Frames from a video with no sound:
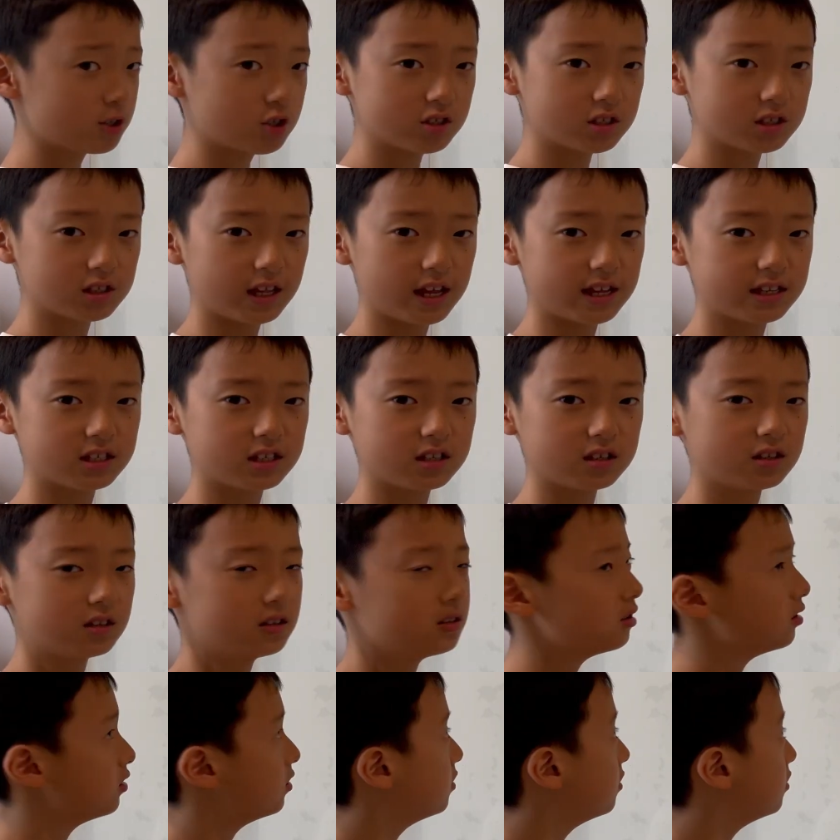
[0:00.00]
just let
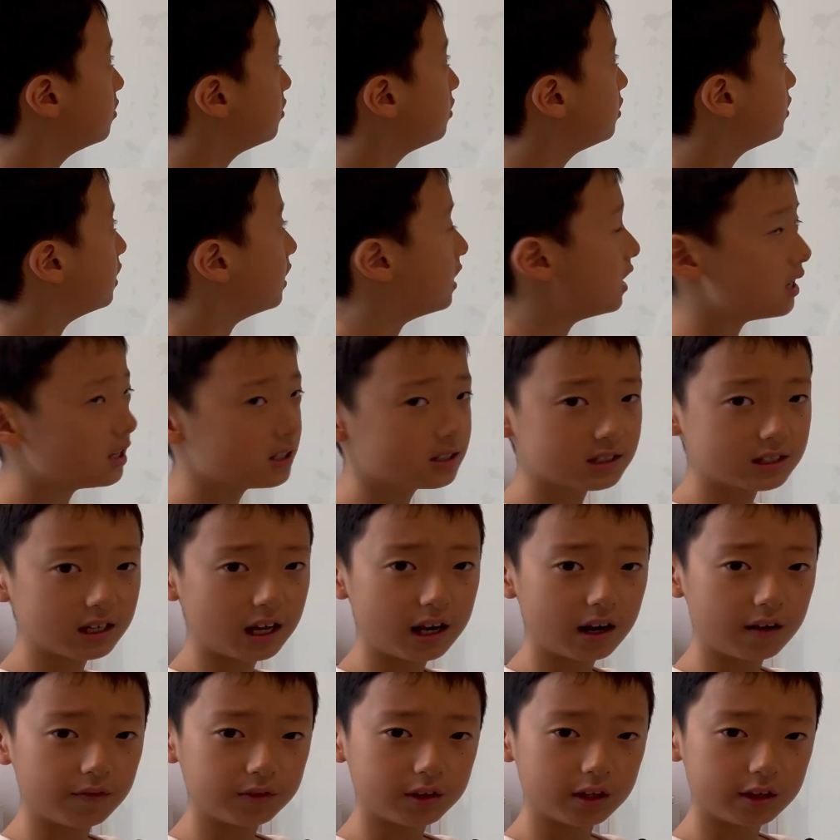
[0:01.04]
the
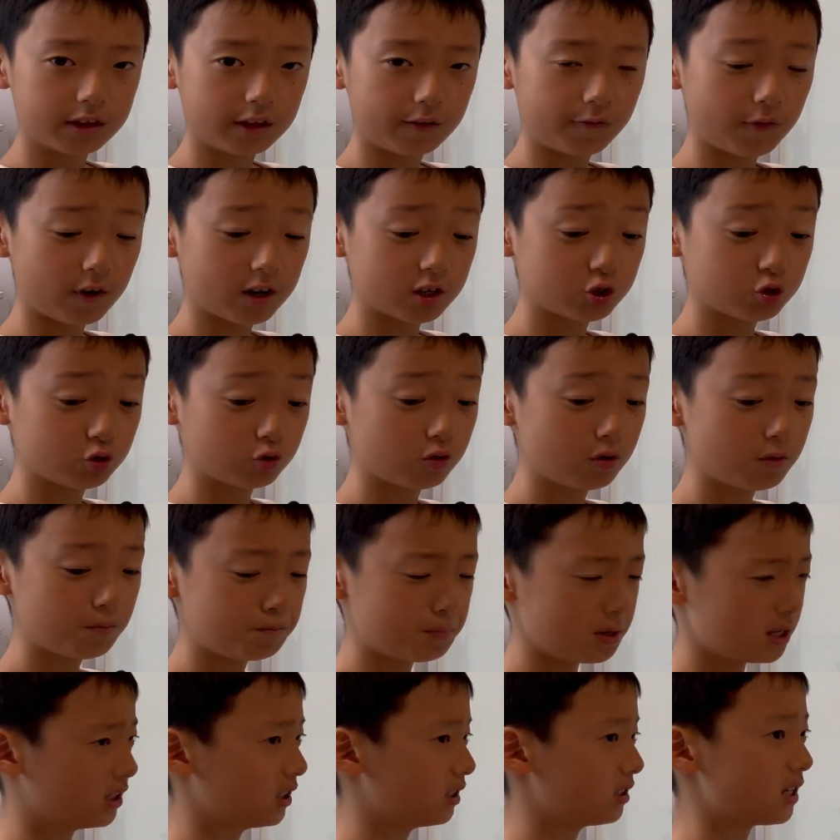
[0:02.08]
inside of the differential
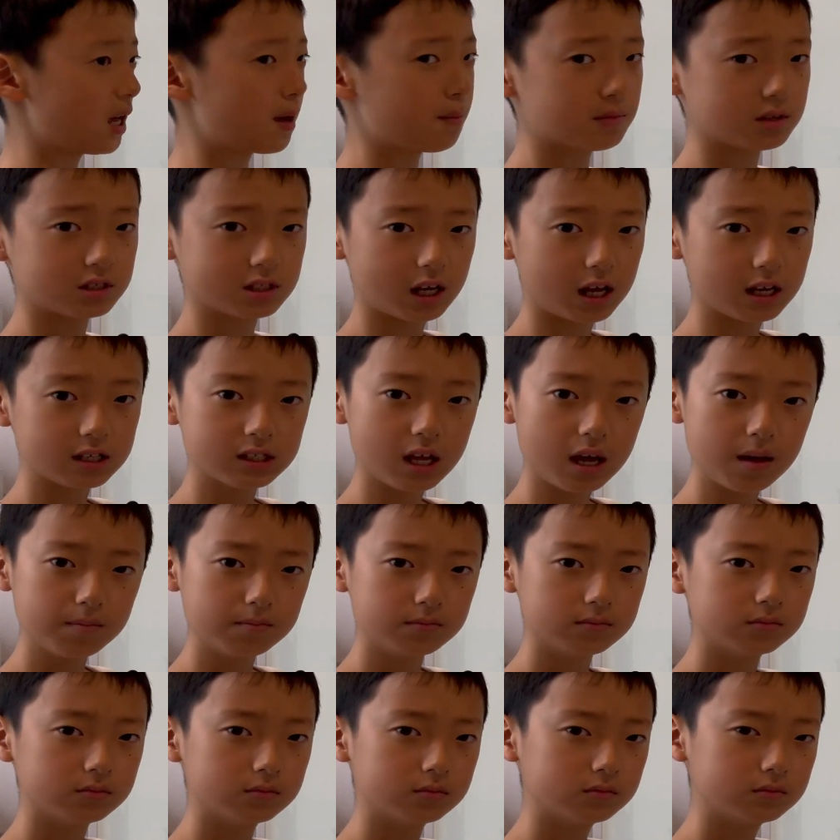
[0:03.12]
be the same as last time?
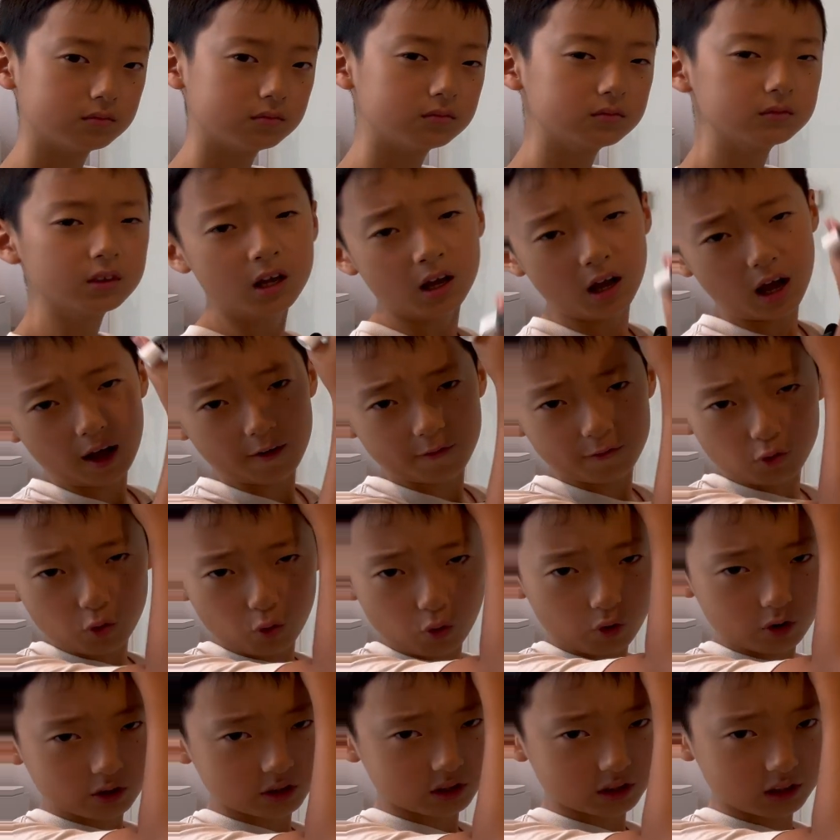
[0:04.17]
Of
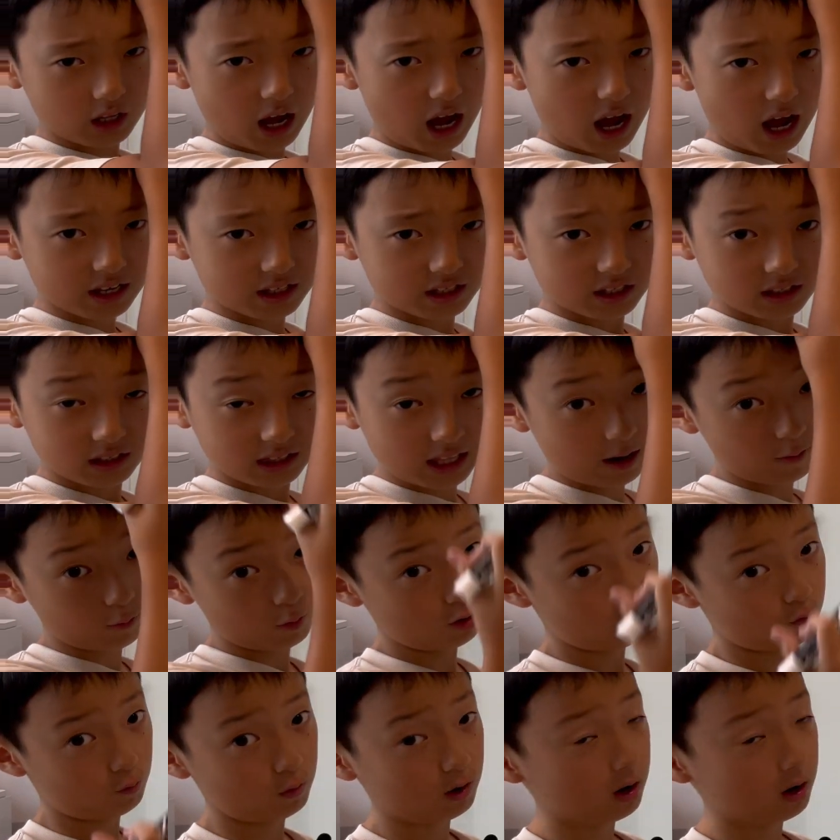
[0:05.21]
course not, that won't